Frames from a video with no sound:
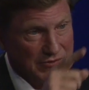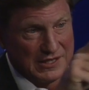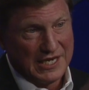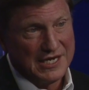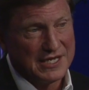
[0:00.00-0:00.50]
We
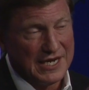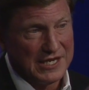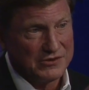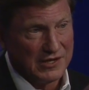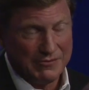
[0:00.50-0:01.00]
take the
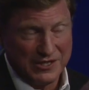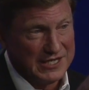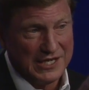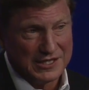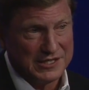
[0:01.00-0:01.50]
natural we
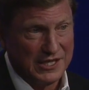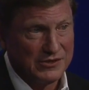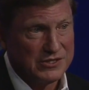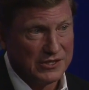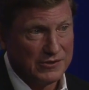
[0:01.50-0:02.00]
take the
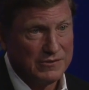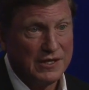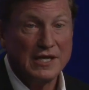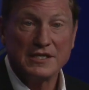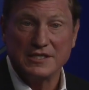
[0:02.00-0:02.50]
CO2,
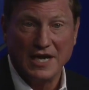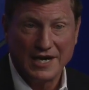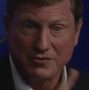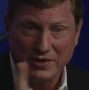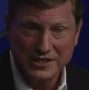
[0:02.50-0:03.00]
it's
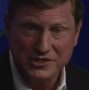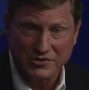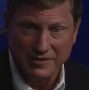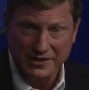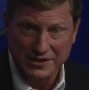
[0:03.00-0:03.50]
not a waste
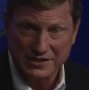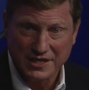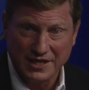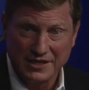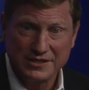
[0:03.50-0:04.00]
stream in this
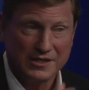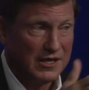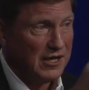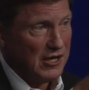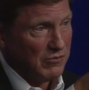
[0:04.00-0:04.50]
case,
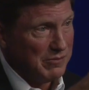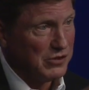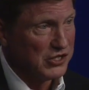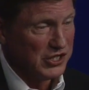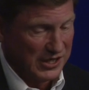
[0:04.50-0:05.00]
we
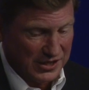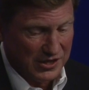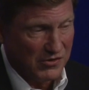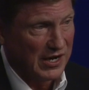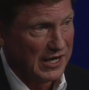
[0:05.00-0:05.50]
push it into
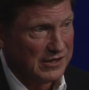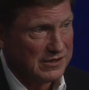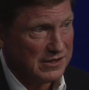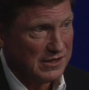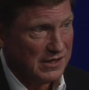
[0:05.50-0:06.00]
the
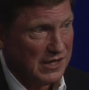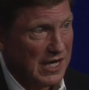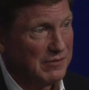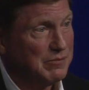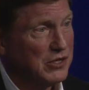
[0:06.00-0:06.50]
ground
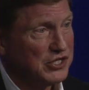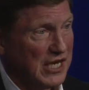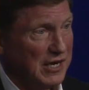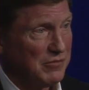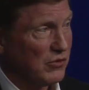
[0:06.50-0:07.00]
and we push
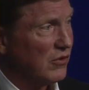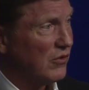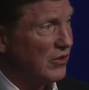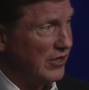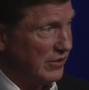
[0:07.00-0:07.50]
out more
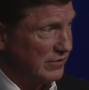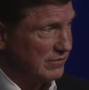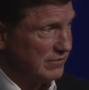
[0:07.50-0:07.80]
oil.